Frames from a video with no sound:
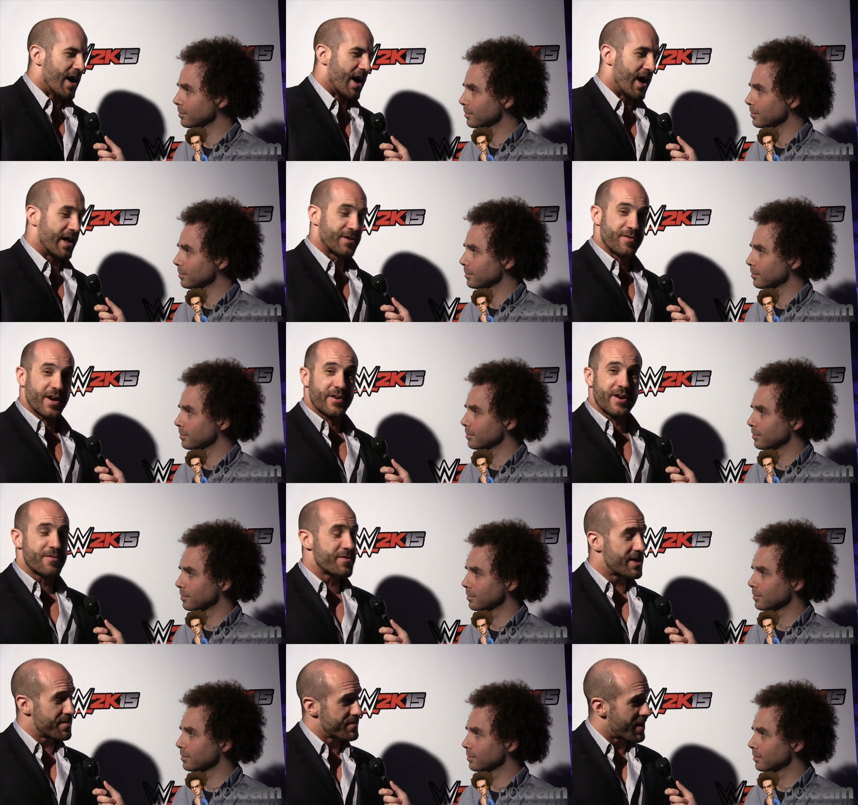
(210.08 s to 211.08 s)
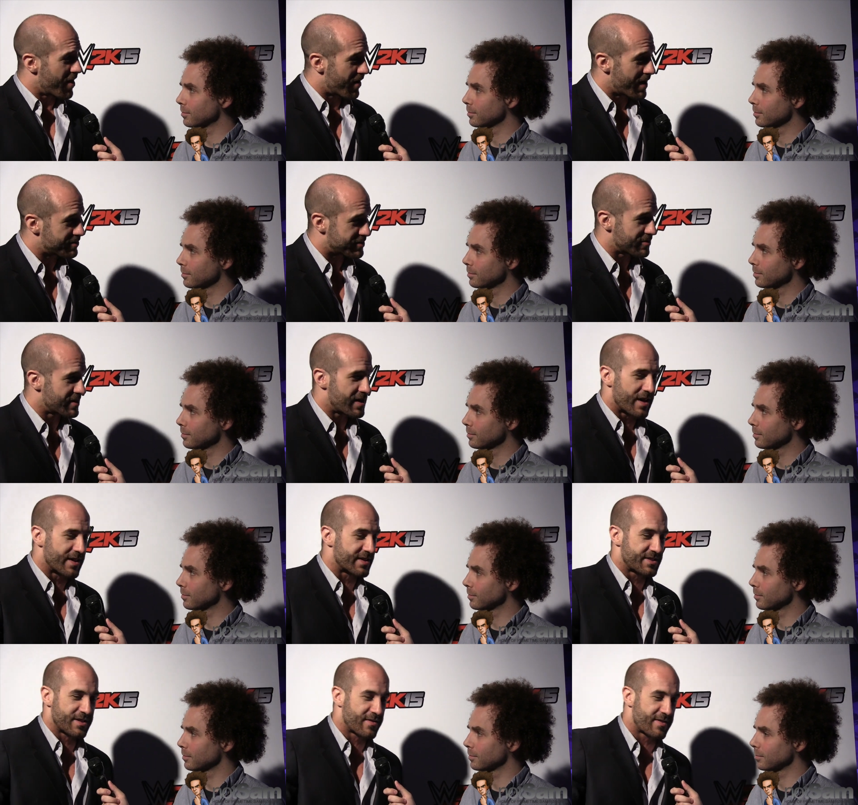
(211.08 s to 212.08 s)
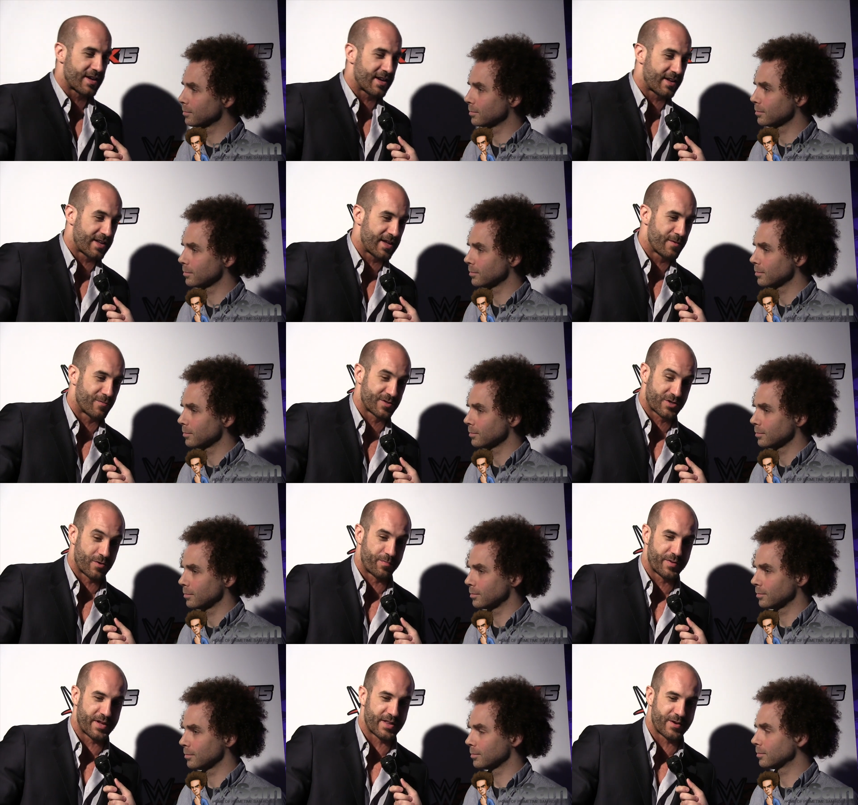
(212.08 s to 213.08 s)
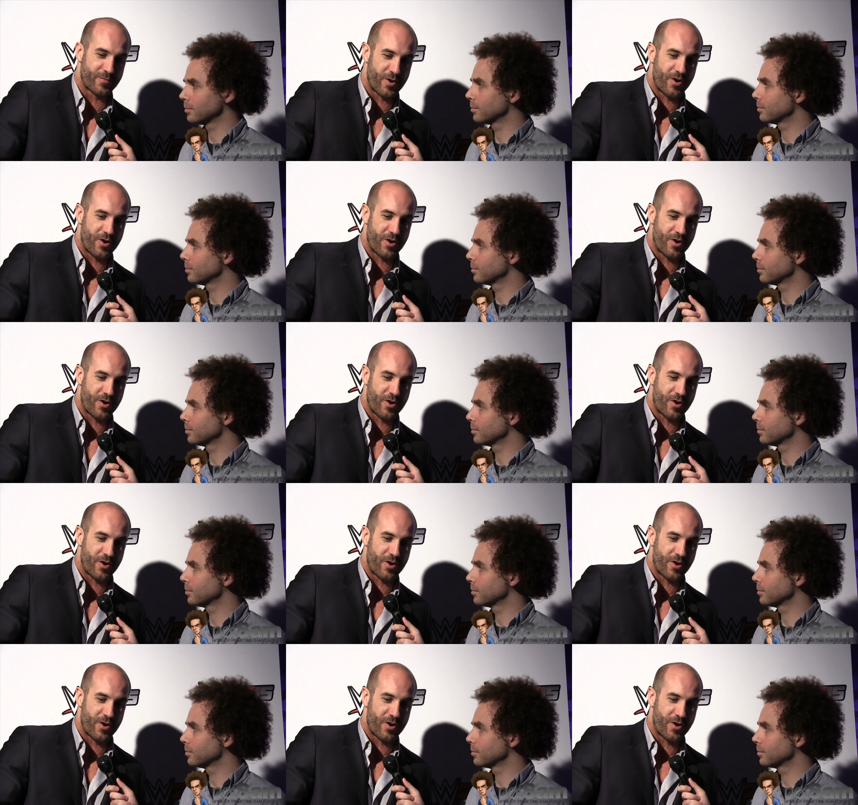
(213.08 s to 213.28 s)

Speaker 1: Do I agree with him? No, absolutely not. I still think he was completely